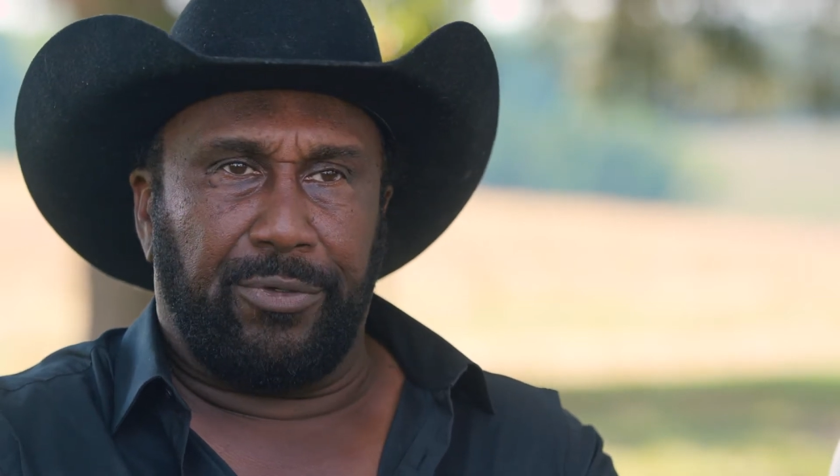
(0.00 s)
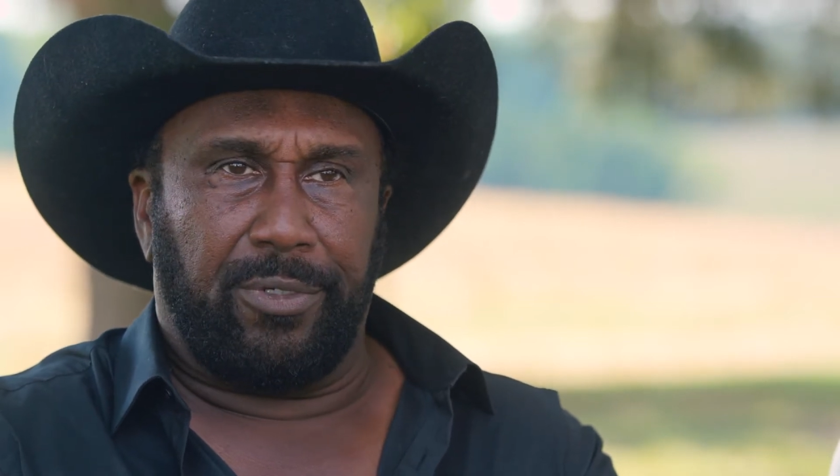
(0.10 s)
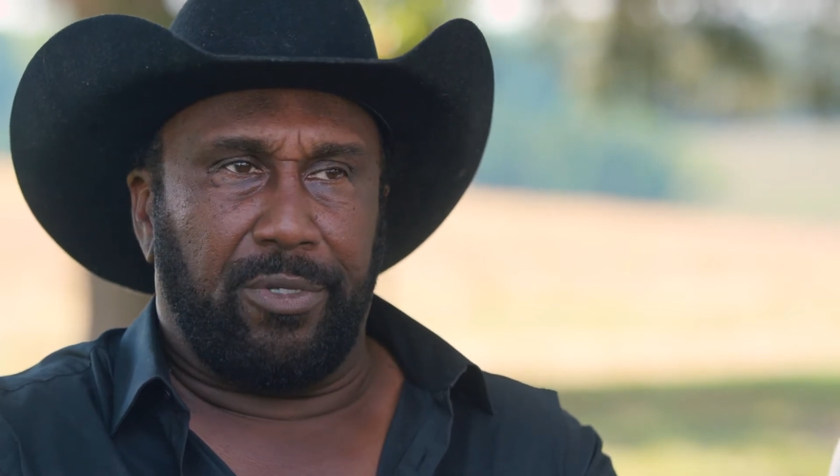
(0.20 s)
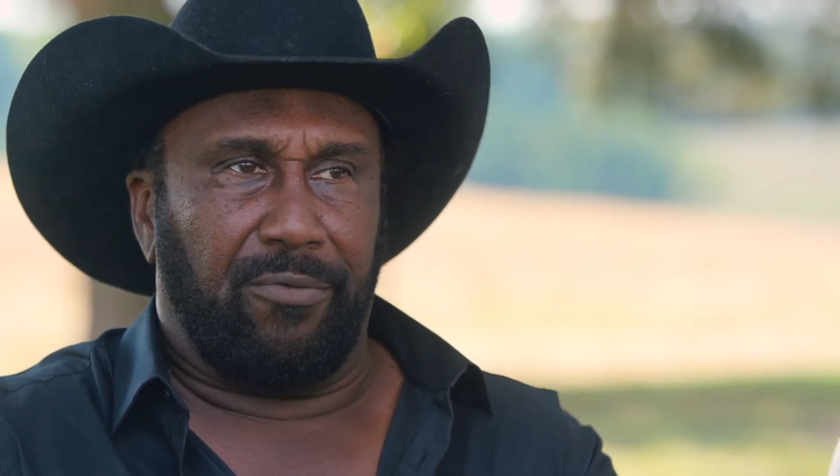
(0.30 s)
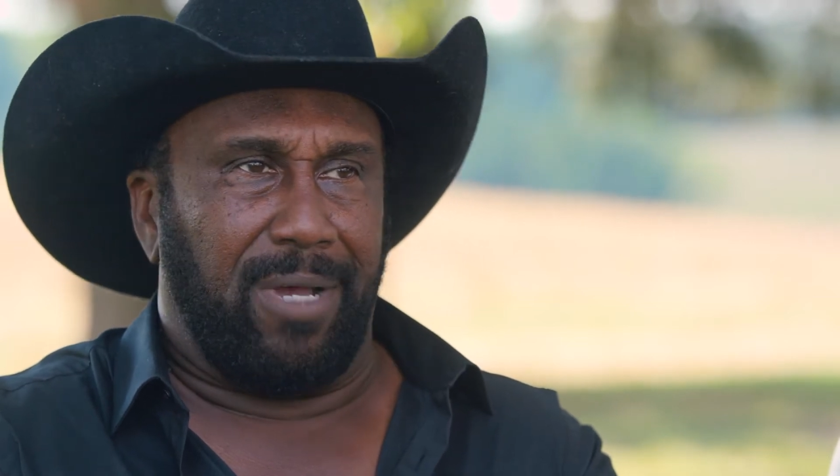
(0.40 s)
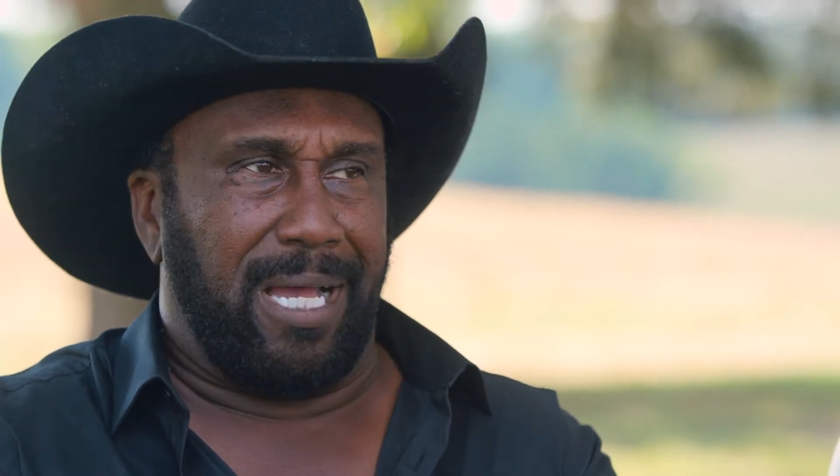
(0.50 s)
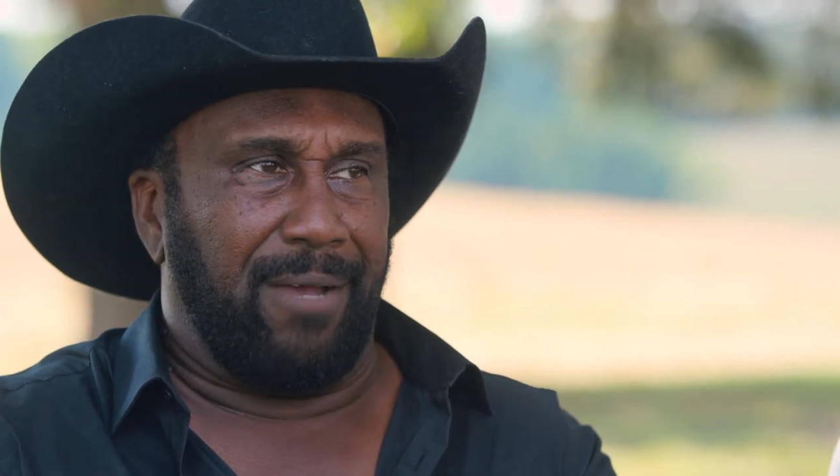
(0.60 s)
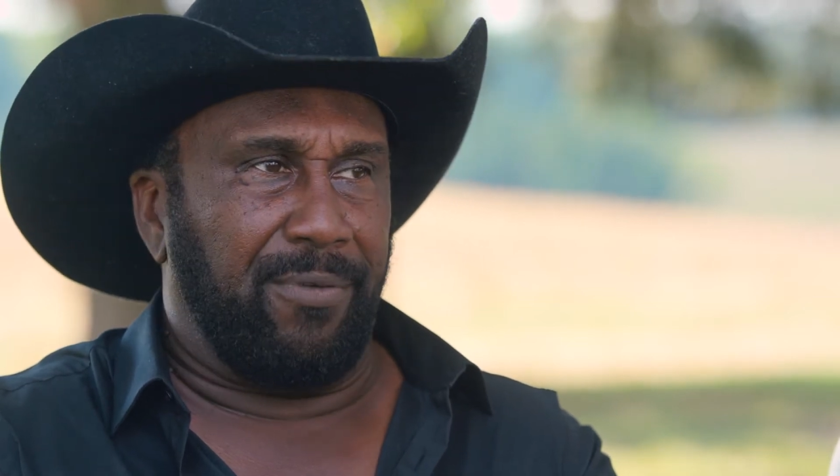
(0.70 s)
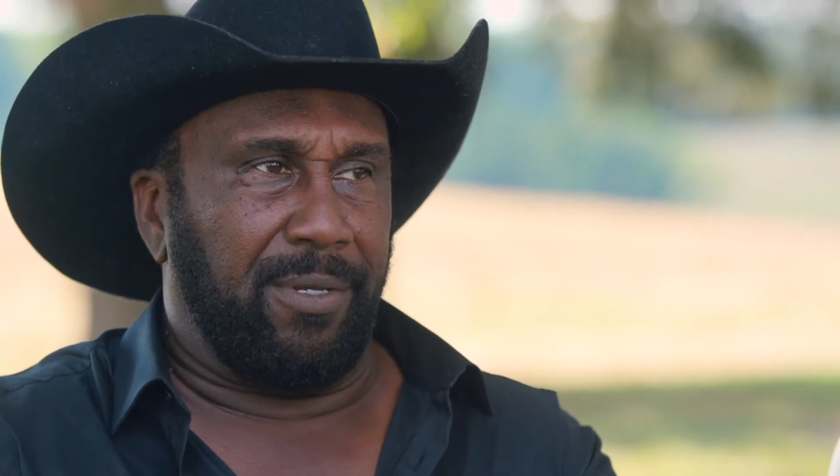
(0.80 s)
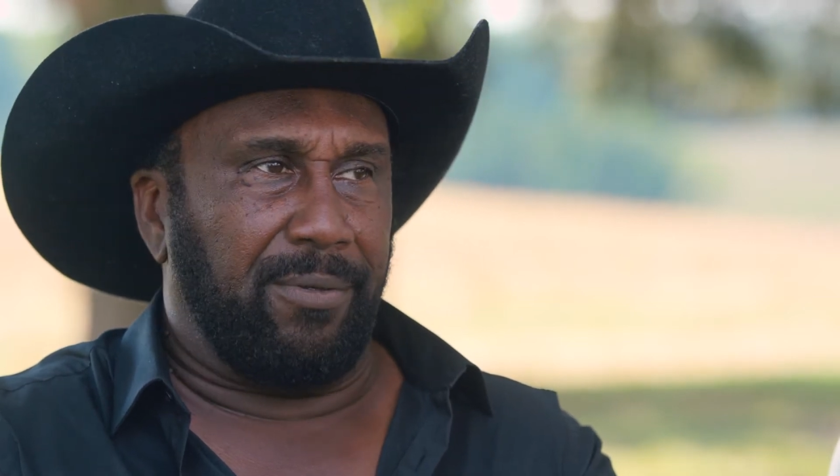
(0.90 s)

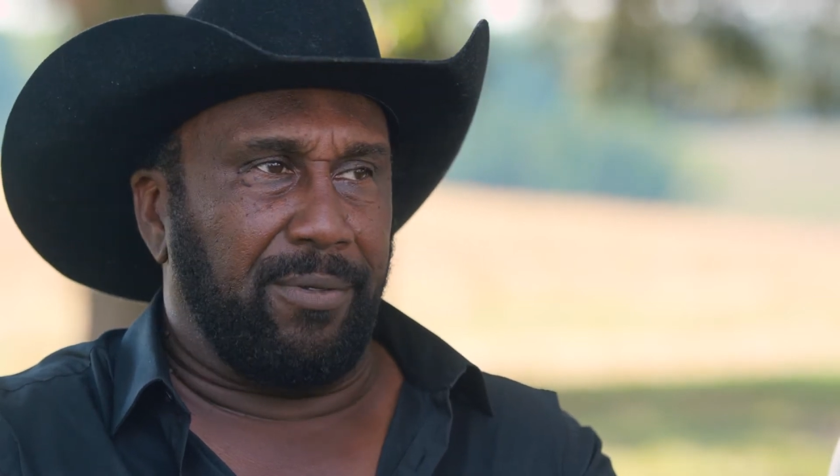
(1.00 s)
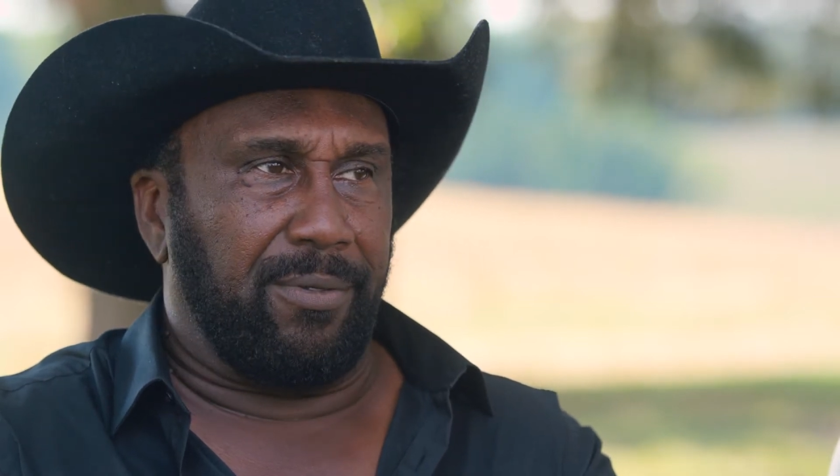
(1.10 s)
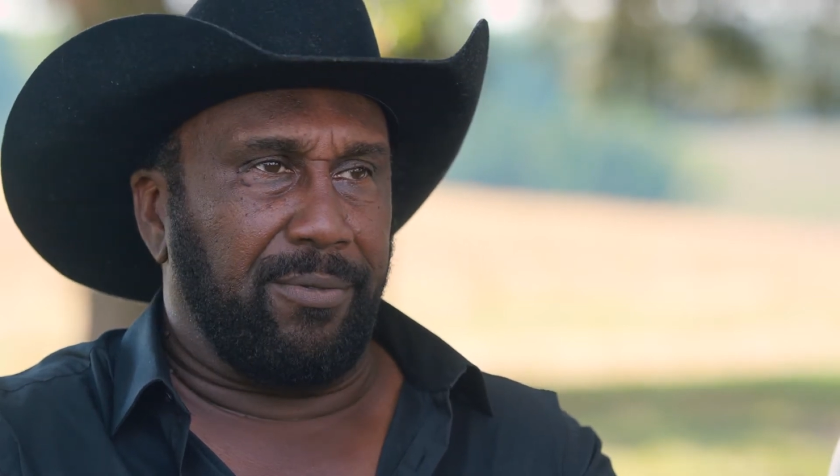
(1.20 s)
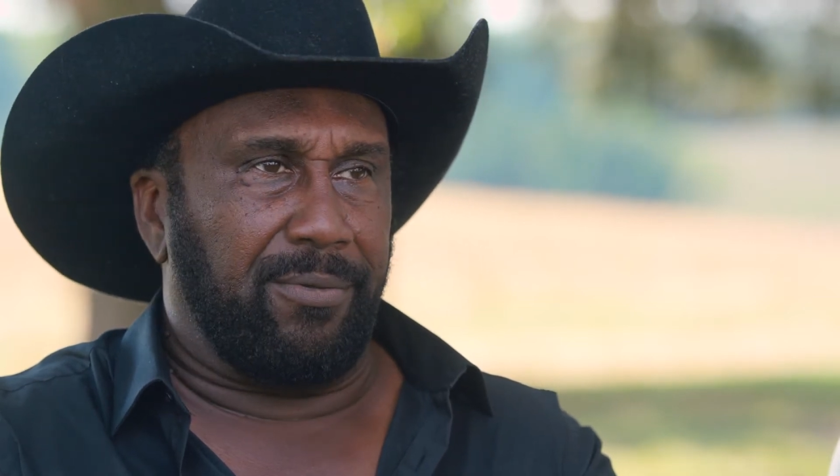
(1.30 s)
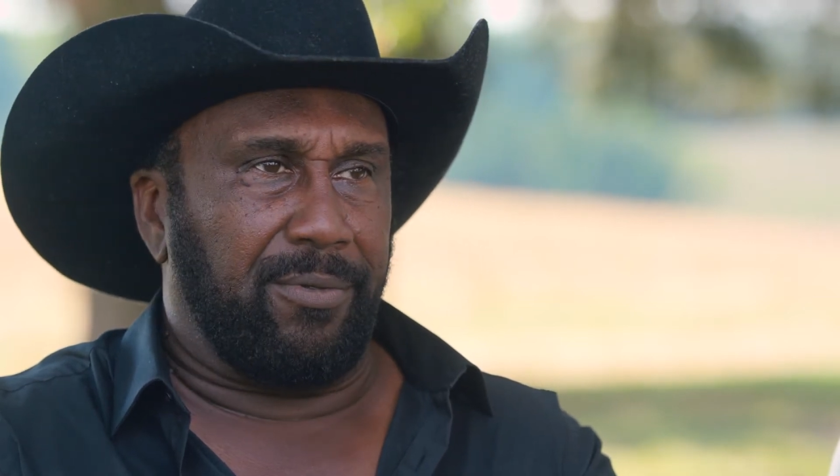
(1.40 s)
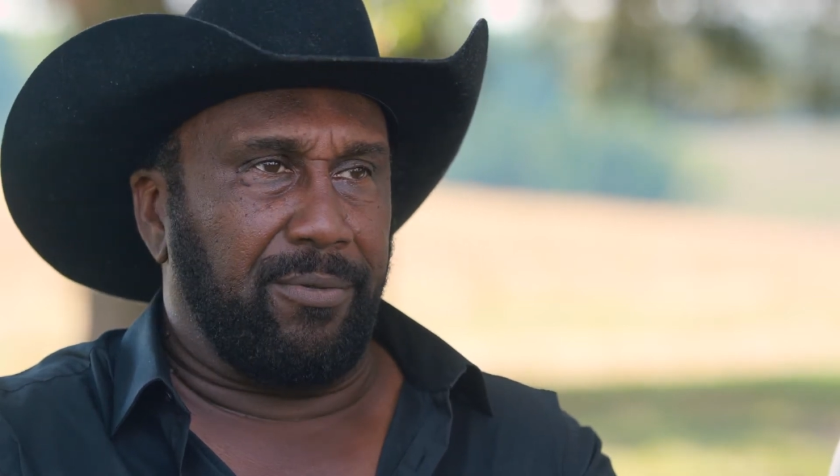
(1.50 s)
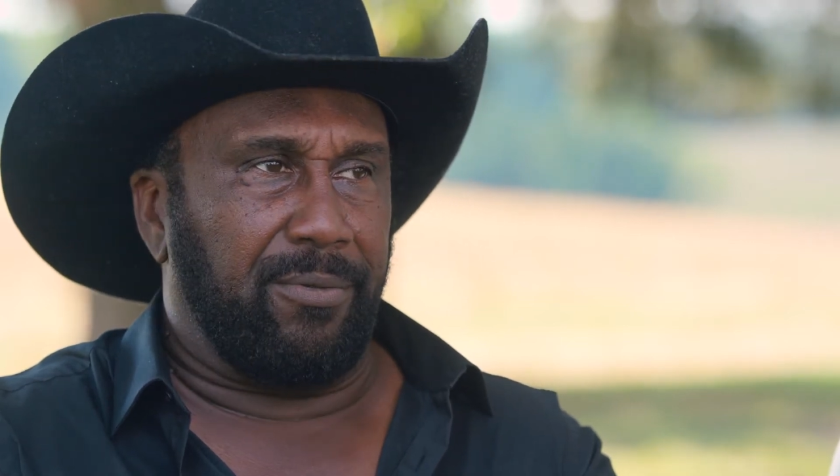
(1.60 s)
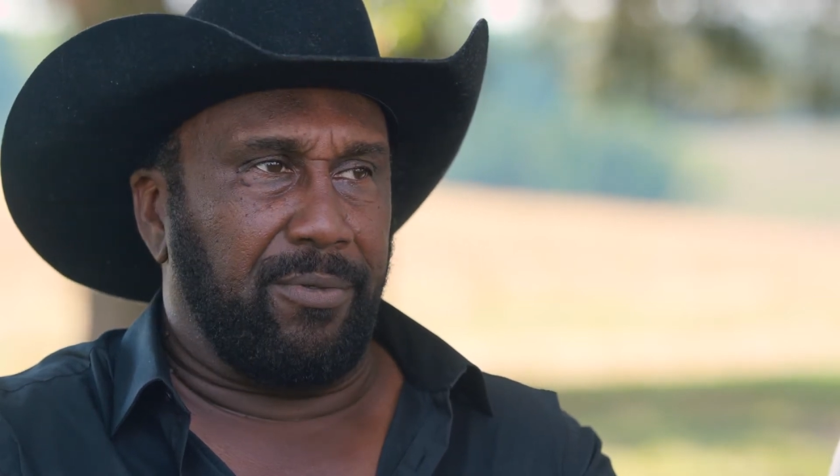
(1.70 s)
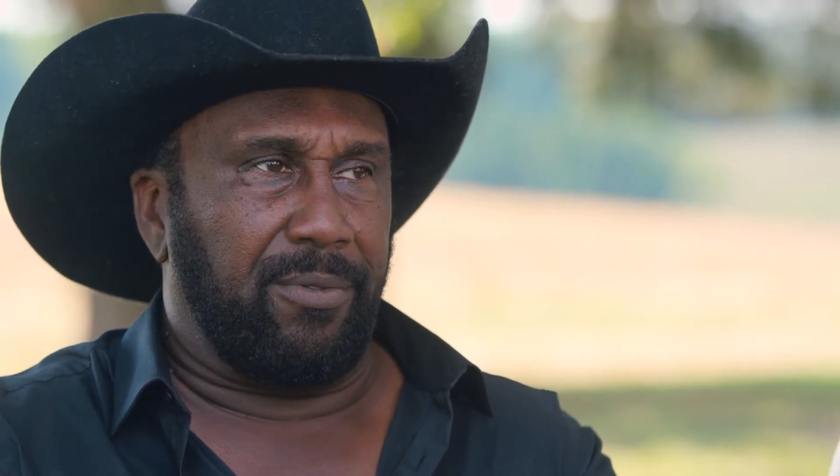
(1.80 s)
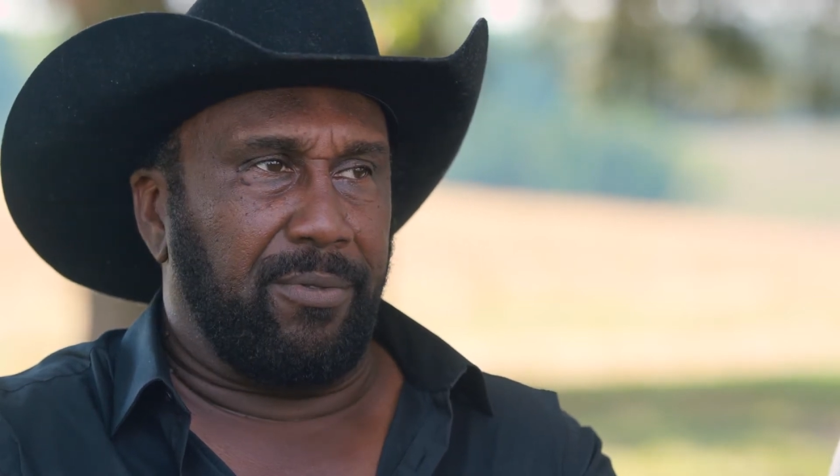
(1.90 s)
surviving
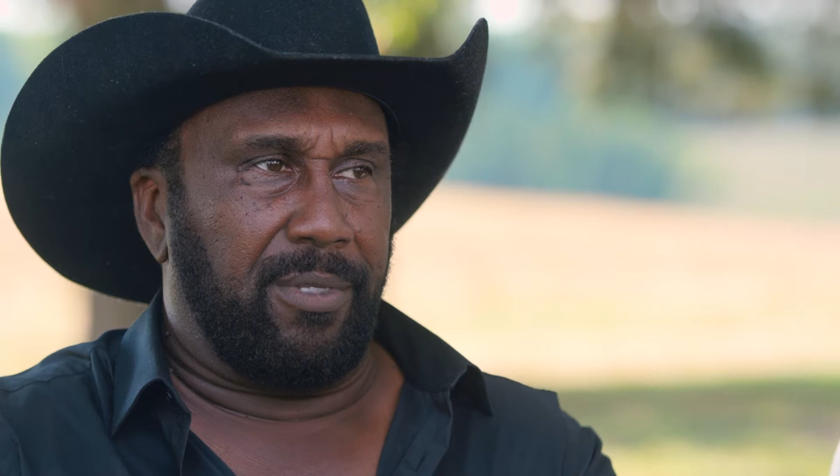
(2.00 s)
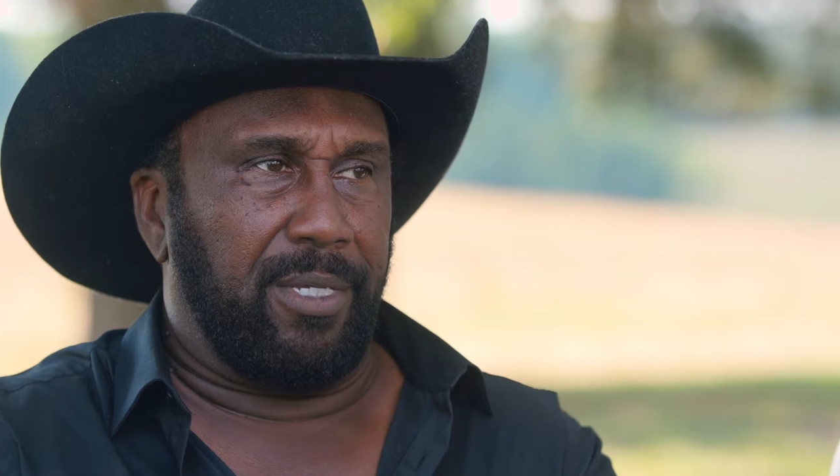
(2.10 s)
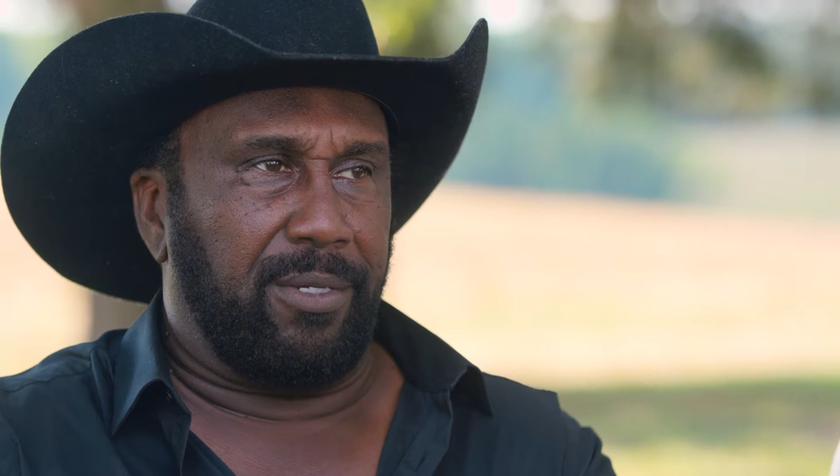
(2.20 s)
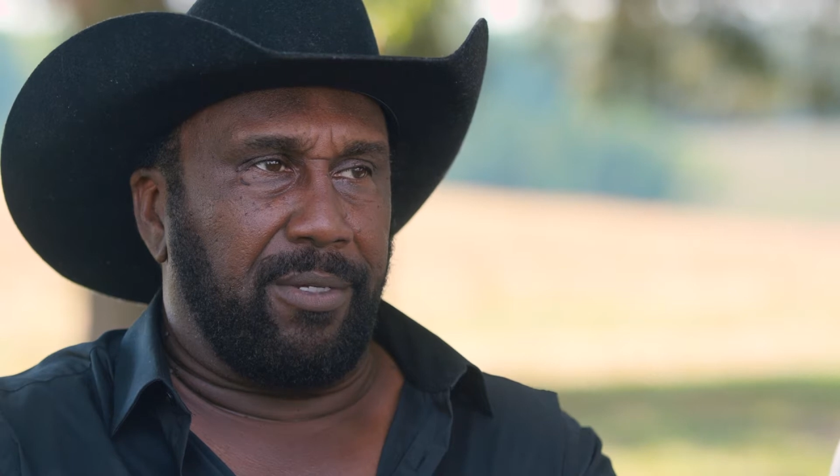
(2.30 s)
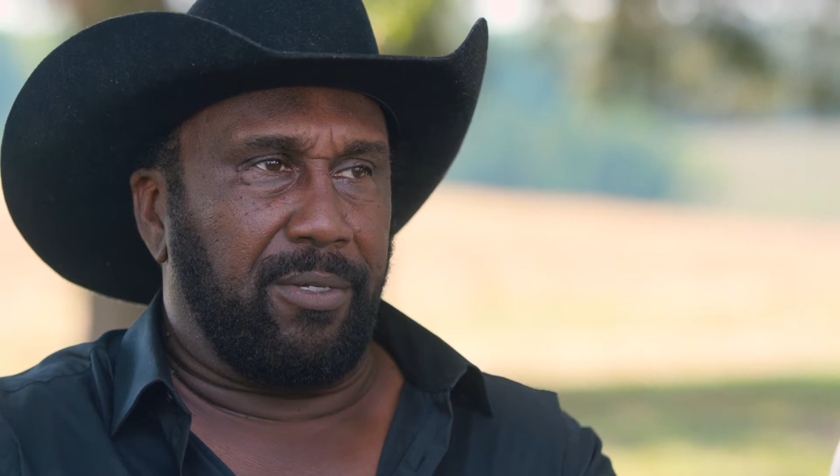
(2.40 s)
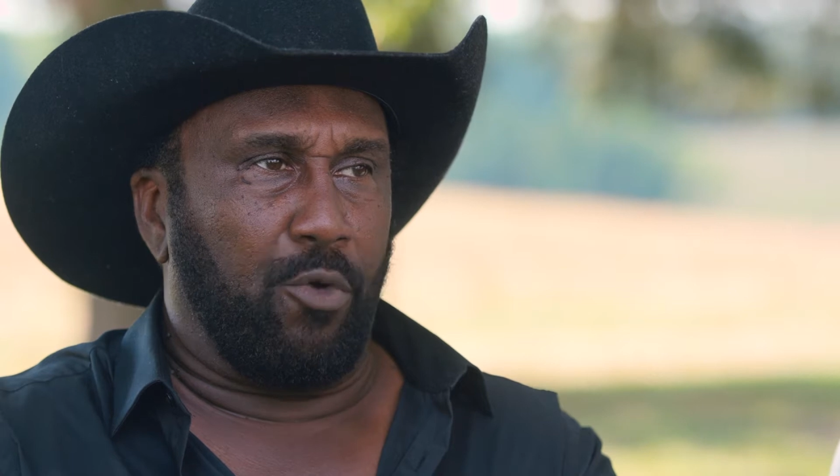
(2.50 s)
the